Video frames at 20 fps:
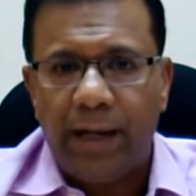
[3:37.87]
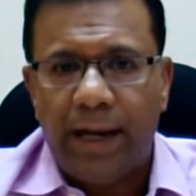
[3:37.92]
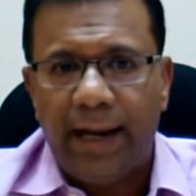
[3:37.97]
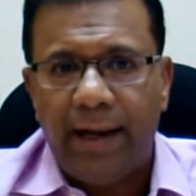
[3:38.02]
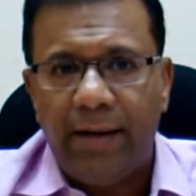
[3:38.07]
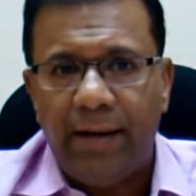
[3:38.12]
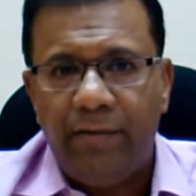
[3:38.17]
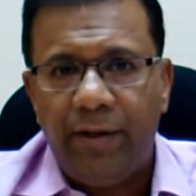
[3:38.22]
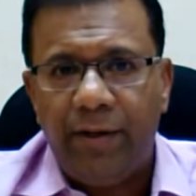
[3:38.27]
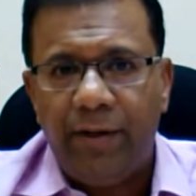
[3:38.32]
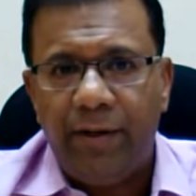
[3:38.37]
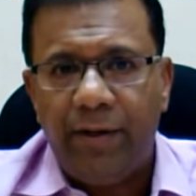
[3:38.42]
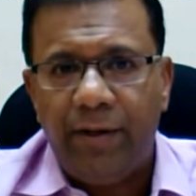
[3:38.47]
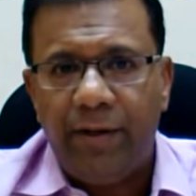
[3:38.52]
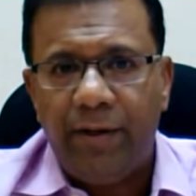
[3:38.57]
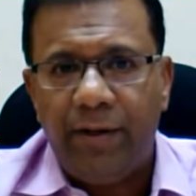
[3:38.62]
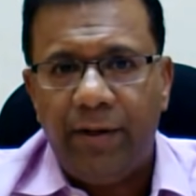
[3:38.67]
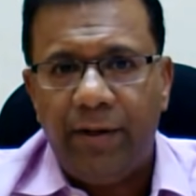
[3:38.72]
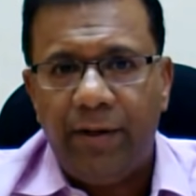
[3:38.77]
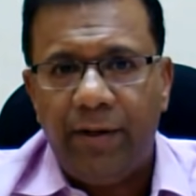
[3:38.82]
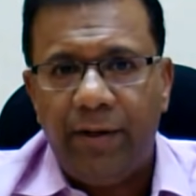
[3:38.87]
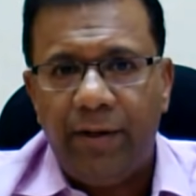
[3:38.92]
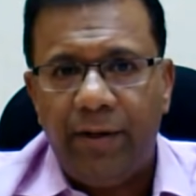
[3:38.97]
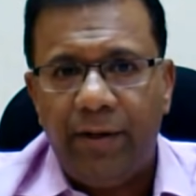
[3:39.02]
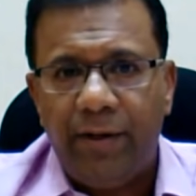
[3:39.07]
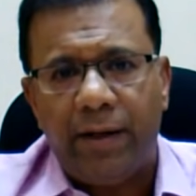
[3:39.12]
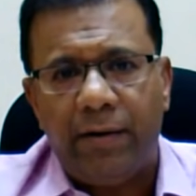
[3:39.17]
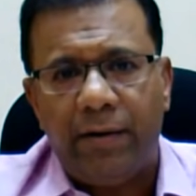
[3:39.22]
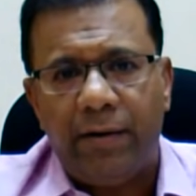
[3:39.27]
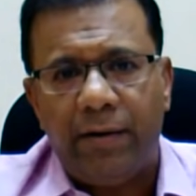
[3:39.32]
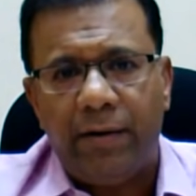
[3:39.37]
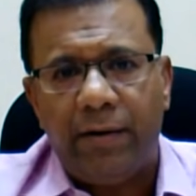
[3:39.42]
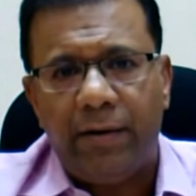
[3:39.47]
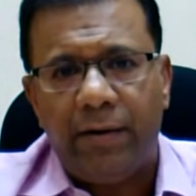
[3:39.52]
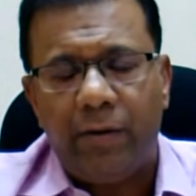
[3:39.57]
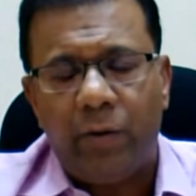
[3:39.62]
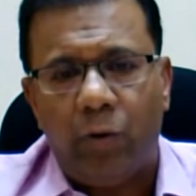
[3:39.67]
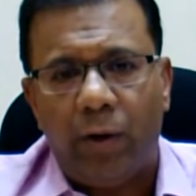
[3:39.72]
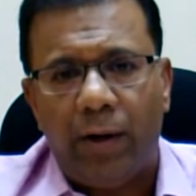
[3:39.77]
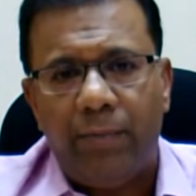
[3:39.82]
And we have sufficient, luckily, we have
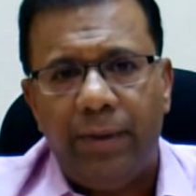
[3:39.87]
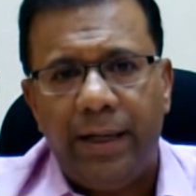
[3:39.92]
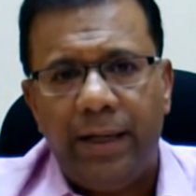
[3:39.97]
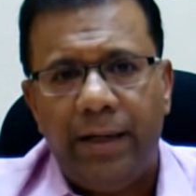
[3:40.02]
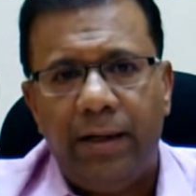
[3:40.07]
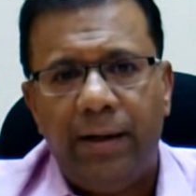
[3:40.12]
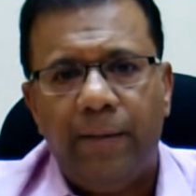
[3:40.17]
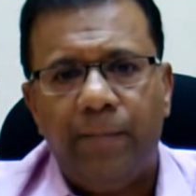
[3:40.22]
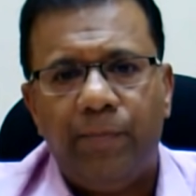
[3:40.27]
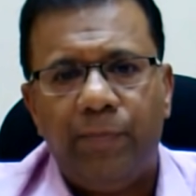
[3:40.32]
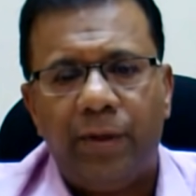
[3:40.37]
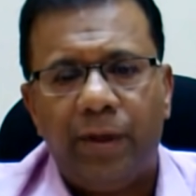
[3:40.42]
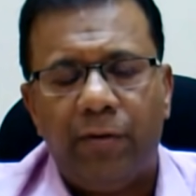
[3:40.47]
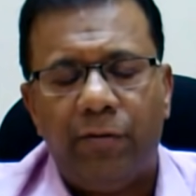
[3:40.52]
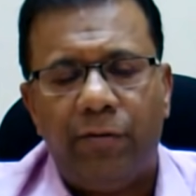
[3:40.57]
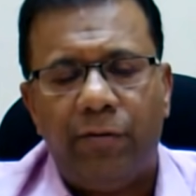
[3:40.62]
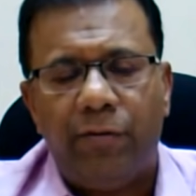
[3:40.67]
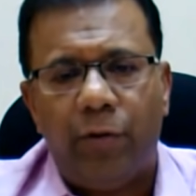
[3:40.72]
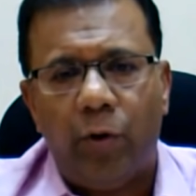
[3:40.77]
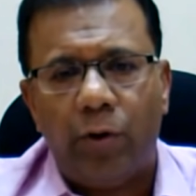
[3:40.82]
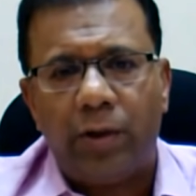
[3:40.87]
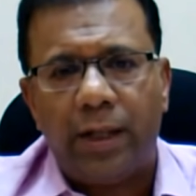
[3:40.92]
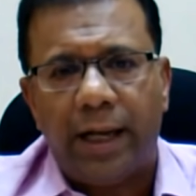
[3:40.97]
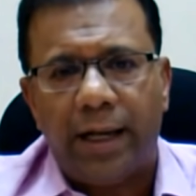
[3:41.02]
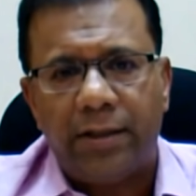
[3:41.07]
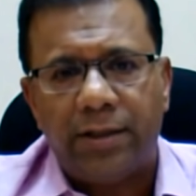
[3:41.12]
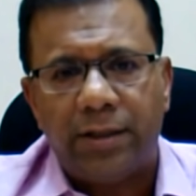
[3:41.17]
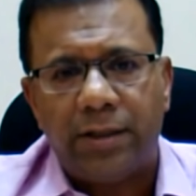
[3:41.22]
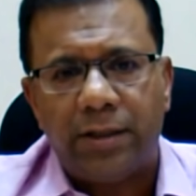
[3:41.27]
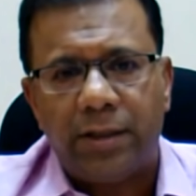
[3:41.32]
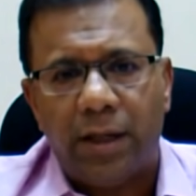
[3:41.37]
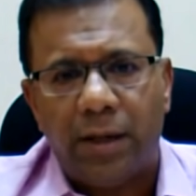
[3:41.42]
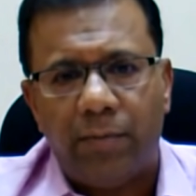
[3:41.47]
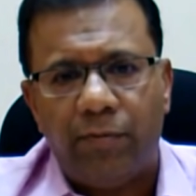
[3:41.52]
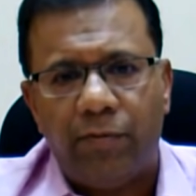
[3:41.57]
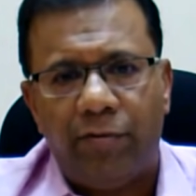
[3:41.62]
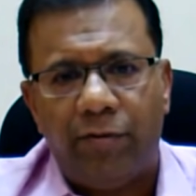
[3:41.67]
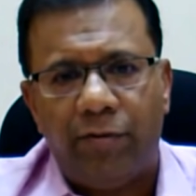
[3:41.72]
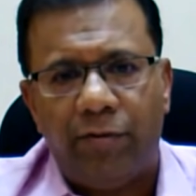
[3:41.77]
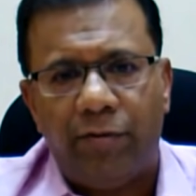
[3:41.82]
Goa being the 4th largest
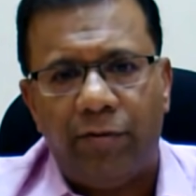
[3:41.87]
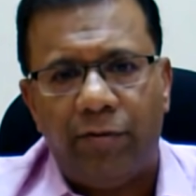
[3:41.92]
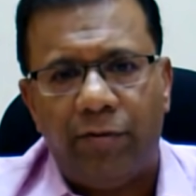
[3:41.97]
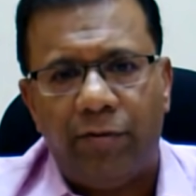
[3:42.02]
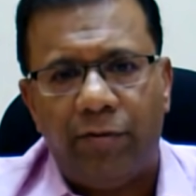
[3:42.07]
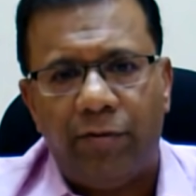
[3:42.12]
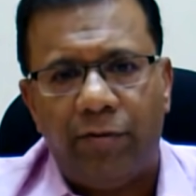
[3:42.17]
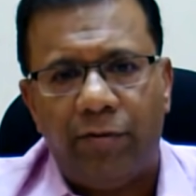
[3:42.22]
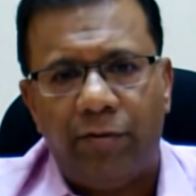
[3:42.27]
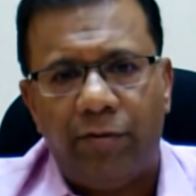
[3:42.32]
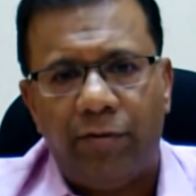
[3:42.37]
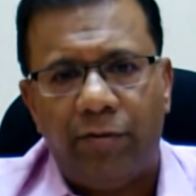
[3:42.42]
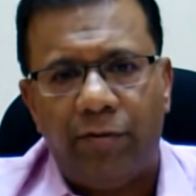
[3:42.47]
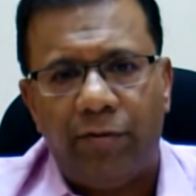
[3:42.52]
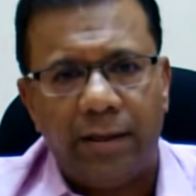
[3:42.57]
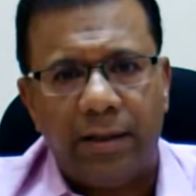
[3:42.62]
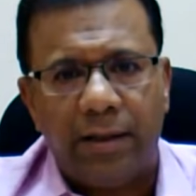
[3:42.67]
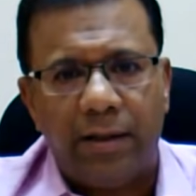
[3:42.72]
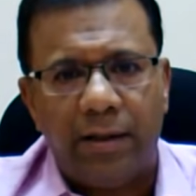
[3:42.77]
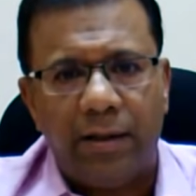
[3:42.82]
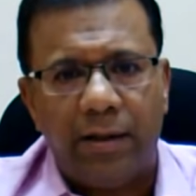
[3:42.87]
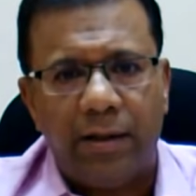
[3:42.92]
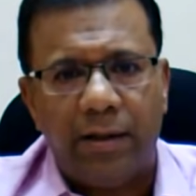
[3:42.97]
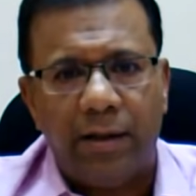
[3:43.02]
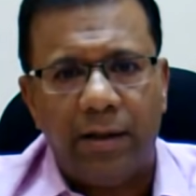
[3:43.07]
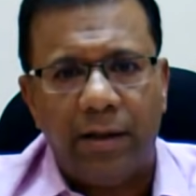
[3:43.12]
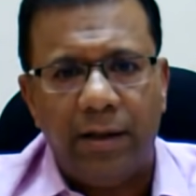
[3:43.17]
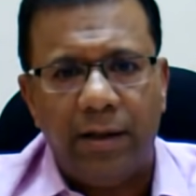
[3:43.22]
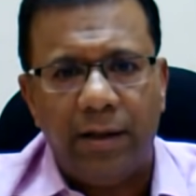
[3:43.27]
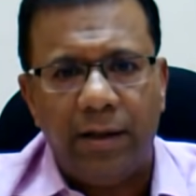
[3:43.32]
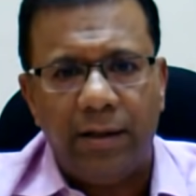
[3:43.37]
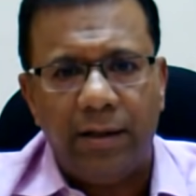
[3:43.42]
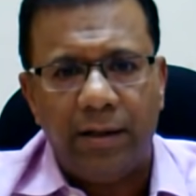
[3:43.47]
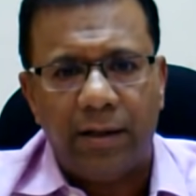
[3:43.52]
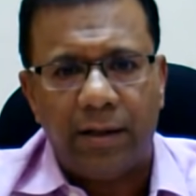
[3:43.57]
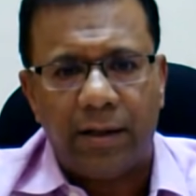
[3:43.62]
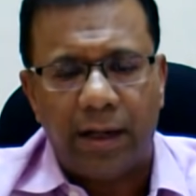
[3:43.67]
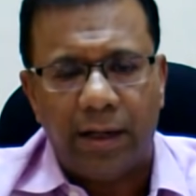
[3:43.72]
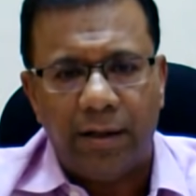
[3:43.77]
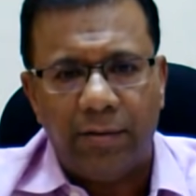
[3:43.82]
hub for pharma manufacturing in
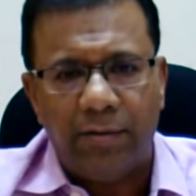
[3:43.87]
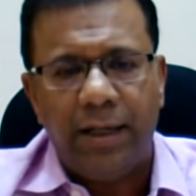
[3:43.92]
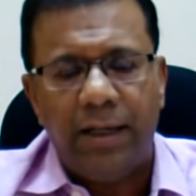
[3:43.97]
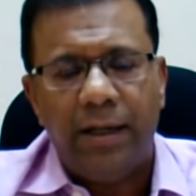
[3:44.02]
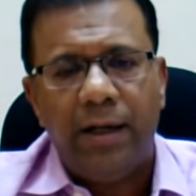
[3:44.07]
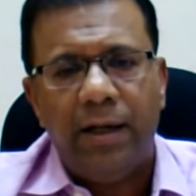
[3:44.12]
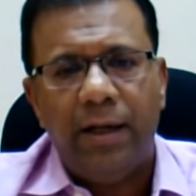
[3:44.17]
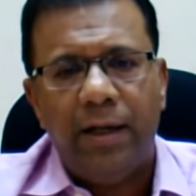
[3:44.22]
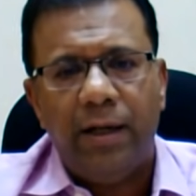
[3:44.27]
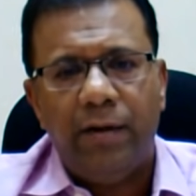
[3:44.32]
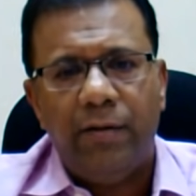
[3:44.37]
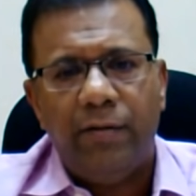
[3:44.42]
the country.